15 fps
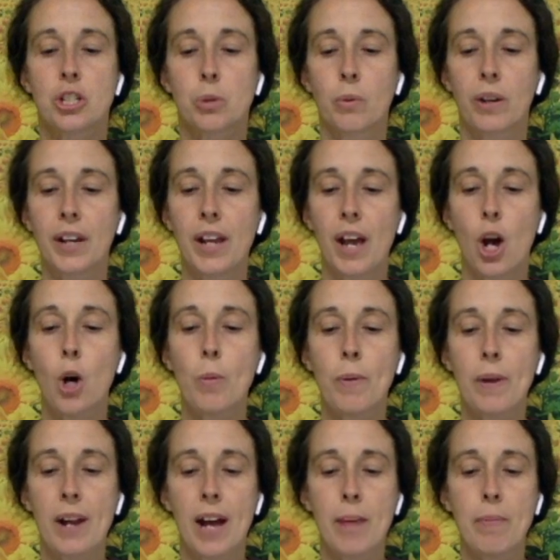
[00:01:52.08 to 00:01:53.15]
So we're going to
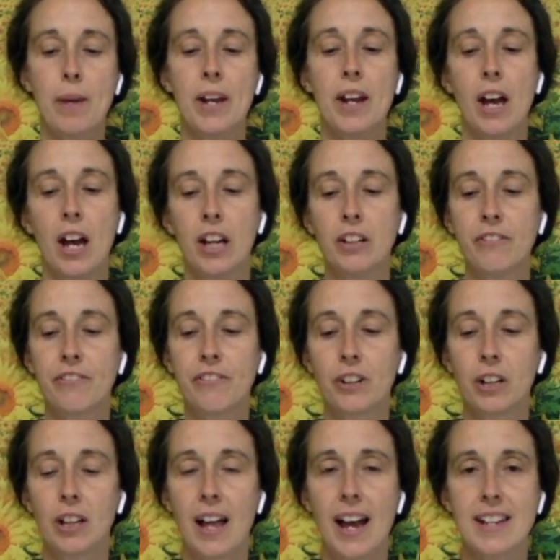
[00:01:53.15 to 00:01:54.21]
open up an
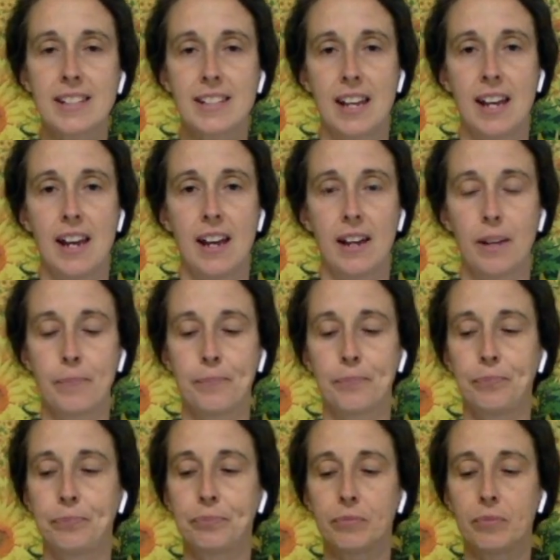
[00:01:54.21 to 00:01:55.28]
unfertilized egg.
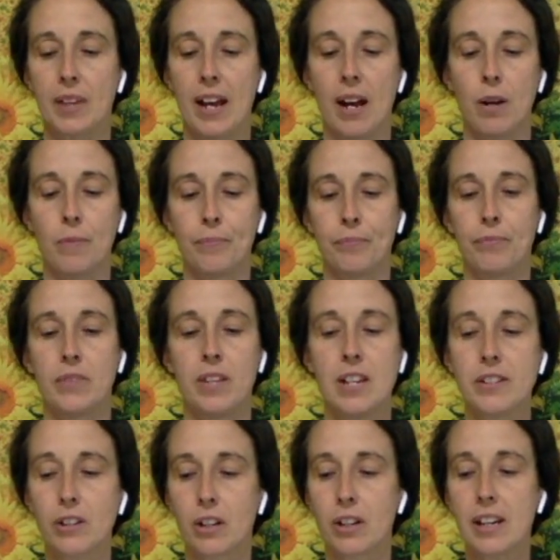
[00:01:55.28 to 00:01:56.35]
Now,
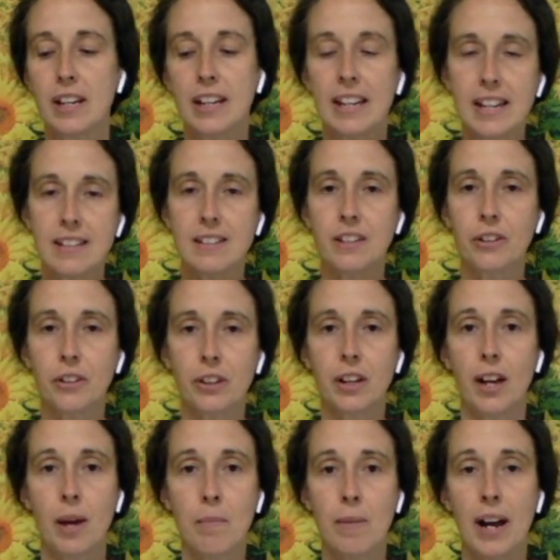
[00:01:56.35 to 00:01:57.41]
these are easier to
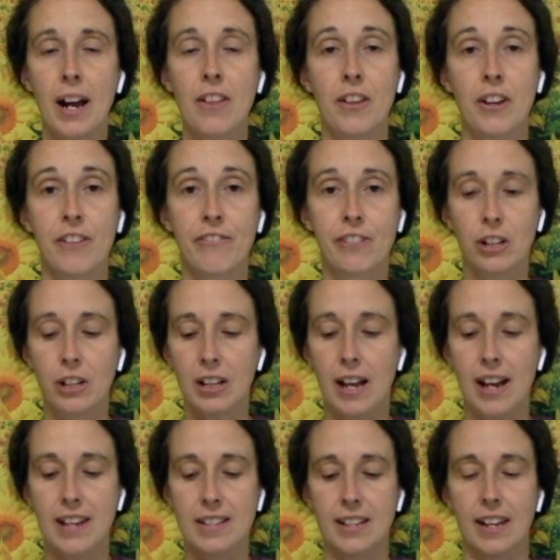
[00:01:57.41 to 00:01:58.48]
come by than a
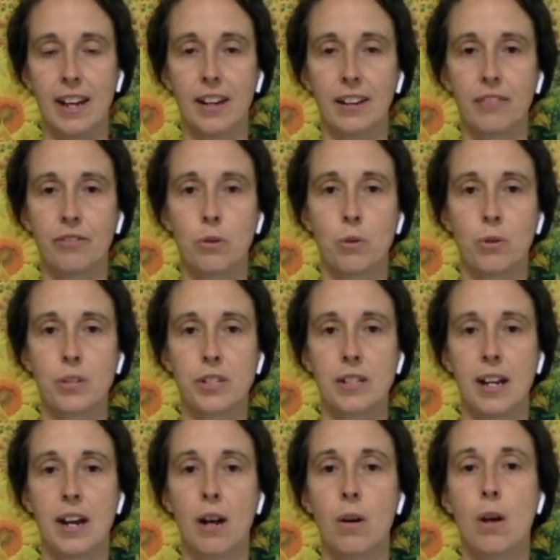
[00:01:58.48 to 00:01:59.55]
fertilized egg. Of course,
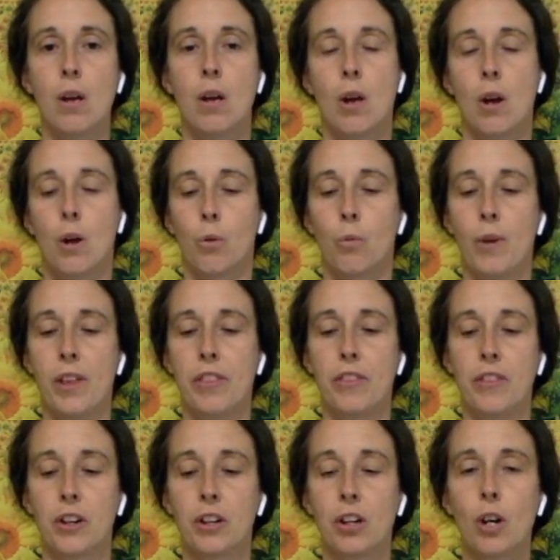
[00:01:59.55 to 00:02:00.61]
now with
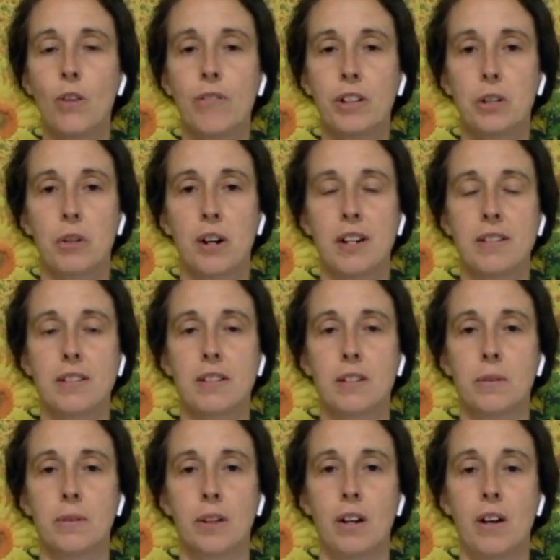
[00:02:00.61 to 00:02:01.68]
the COVID crisis
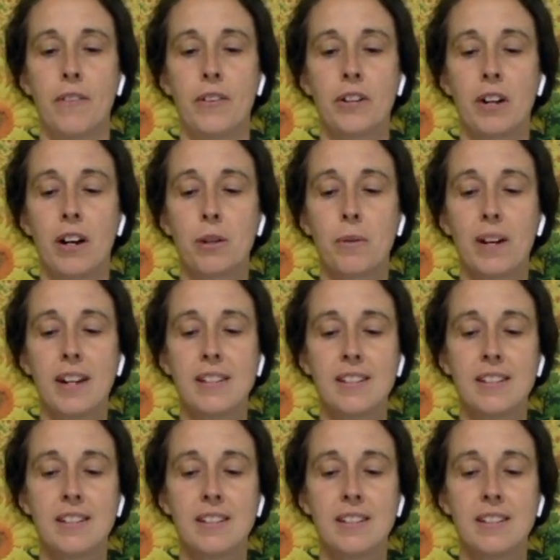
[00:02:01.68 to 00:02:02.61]
going on, they're not quite as